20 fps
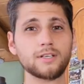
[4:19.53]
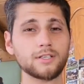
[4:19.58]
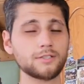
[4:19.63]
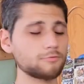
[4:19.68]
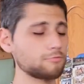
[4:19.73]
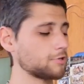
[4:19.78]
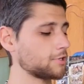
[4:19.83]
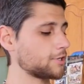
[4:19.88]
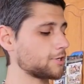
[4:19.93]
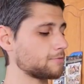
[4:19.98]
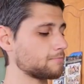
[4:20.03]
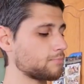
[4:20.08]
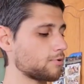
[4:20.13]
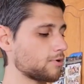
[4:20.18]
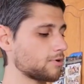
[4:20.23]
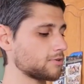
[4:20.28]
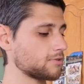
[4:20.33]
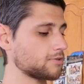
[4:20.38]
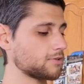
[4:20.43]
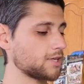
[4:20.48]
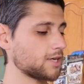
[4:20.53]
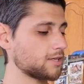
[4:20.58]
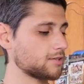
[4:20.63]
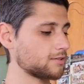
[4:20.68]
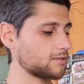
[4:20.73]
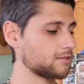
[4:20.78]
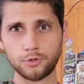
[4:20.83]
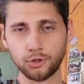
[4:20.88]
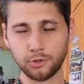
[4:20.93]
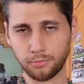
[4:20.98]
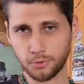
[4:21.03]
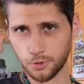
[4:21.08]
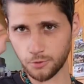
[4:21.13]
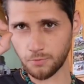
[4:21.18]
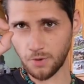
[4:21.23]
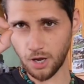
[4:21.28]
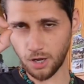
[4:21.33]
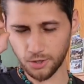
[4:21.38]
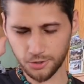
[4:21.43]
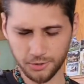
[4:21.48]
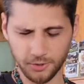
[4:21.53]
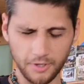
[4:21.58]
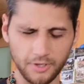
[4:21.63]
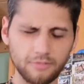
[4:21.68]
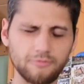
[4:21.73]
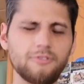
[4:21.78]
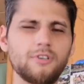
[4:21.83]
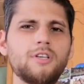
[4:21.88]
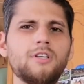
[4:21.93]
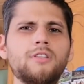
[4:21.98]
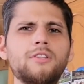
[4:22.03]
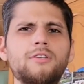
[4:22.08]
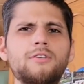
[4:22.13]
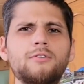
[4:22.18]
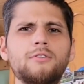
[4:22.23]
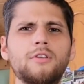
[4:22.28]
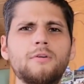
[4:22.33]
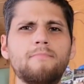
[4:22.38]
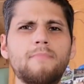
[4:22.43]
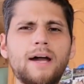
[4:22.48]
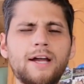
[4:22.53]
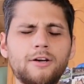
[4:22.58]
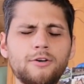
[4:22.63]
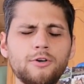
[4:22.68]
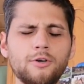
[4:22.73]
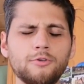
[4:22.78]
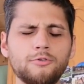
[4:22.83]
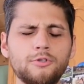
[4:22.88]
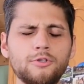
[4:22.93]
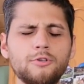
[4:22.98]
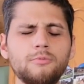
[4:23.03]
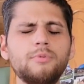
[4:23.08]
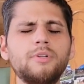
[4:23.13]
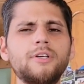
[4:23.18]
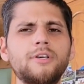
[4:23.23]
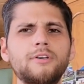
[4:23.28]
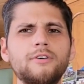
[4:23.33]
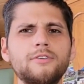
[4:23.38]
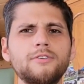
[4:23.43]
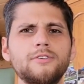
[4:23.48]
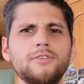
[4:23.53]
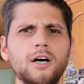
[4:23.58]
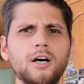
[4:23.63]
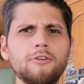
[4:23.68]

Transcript: It's really important that super small so it could fit into the microtubules